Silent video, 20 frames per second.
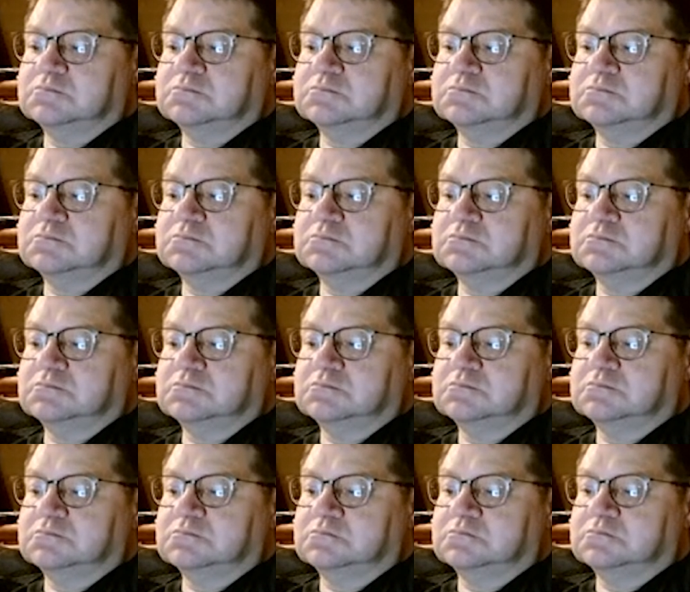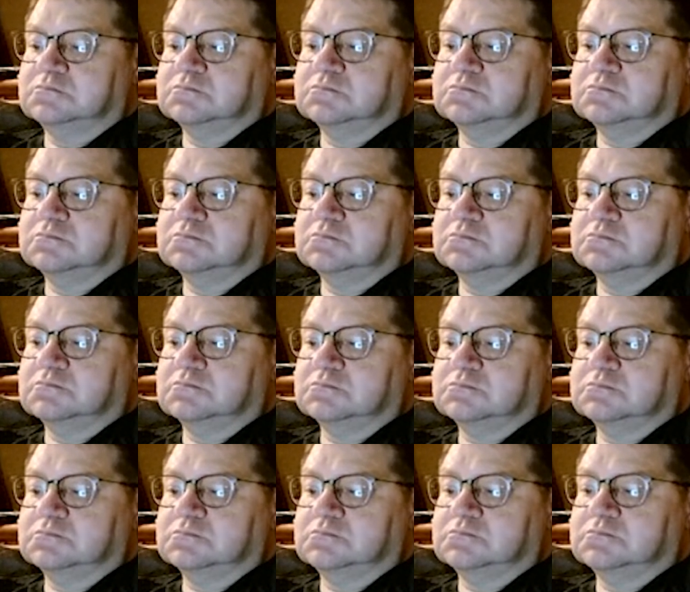
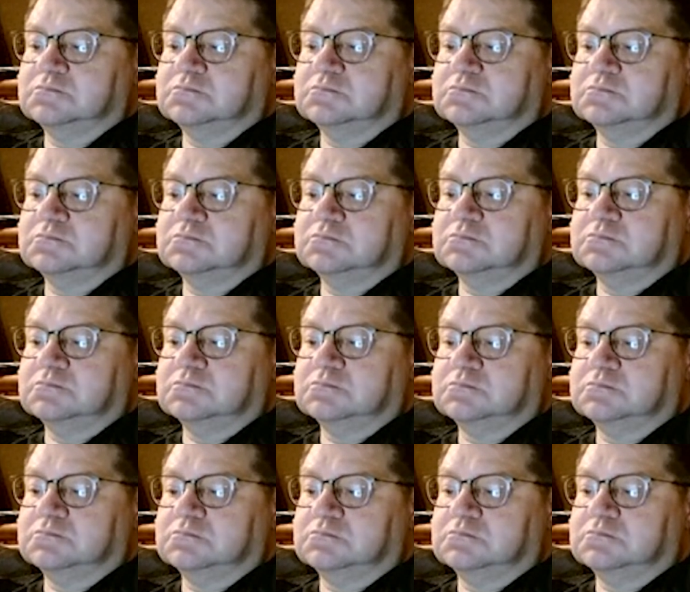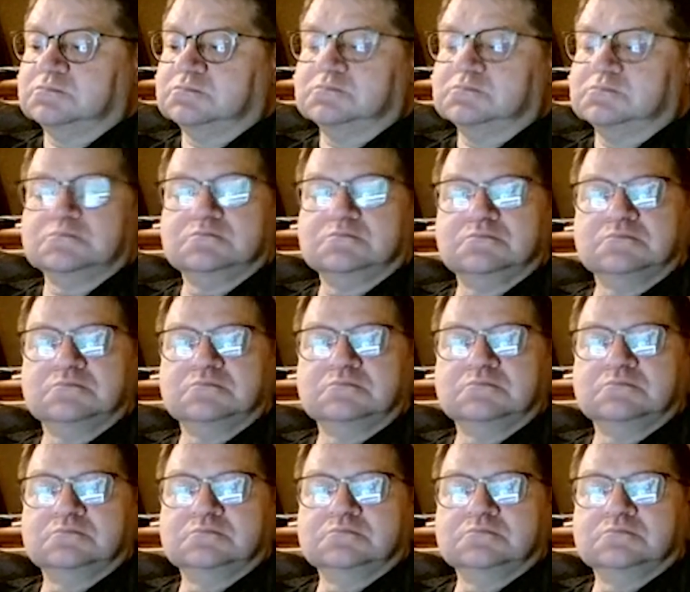
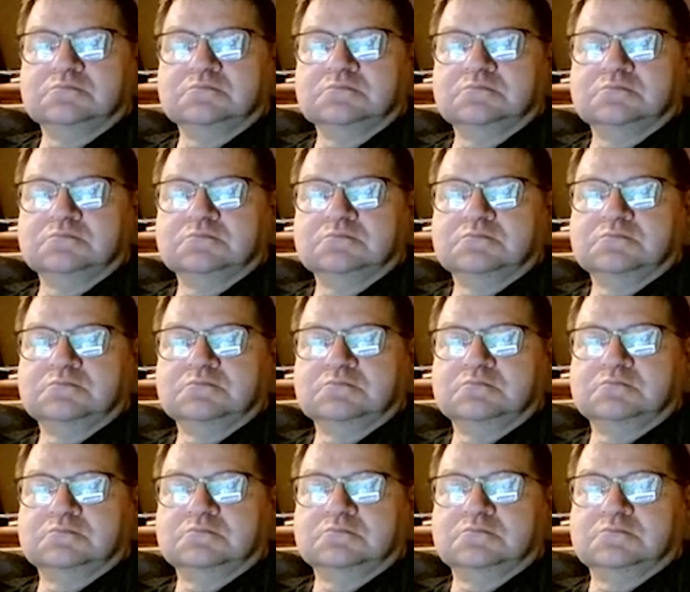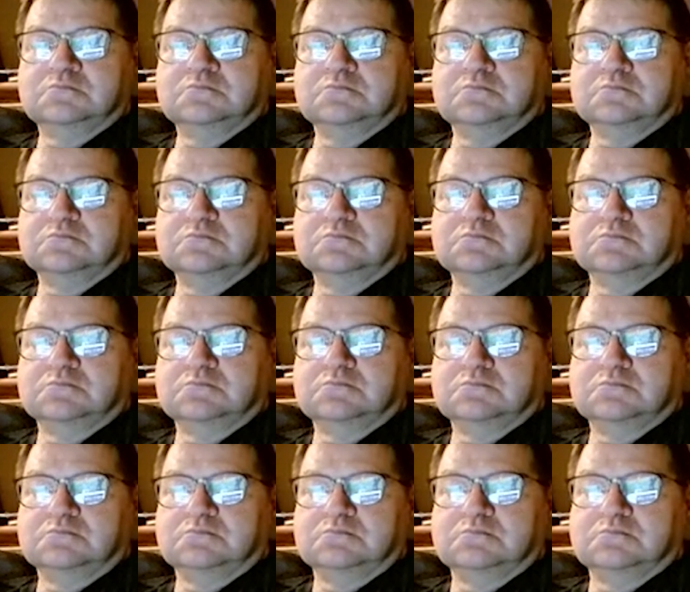
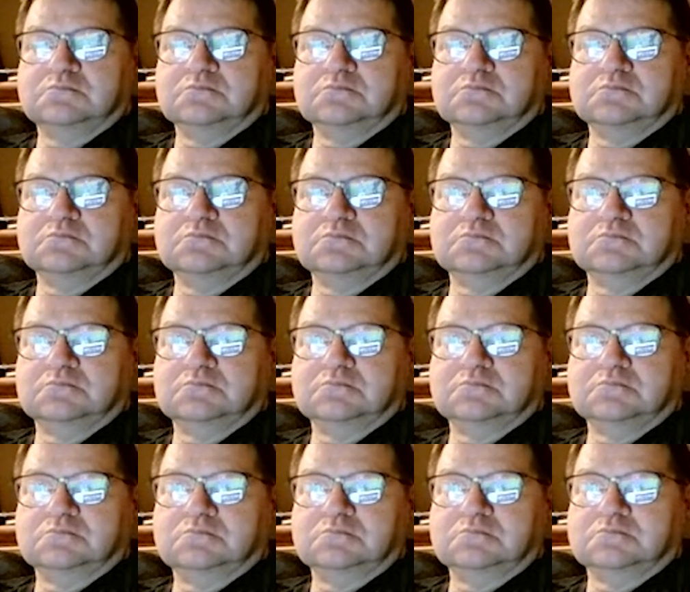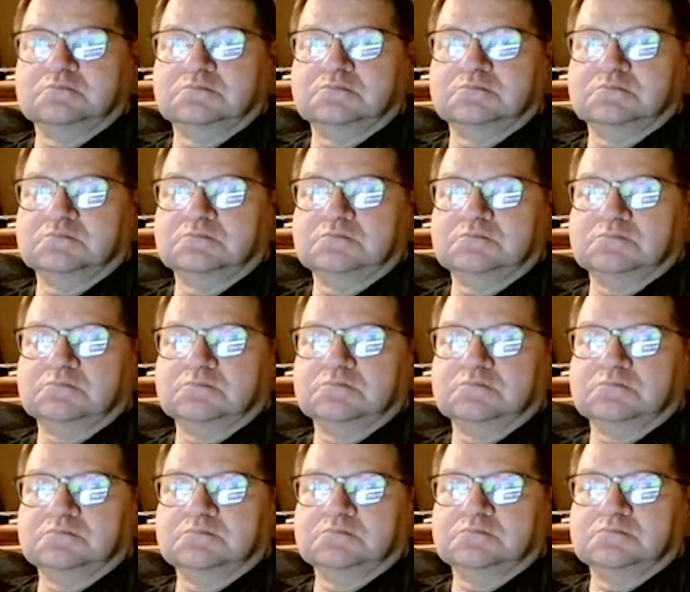This person isn't speaking.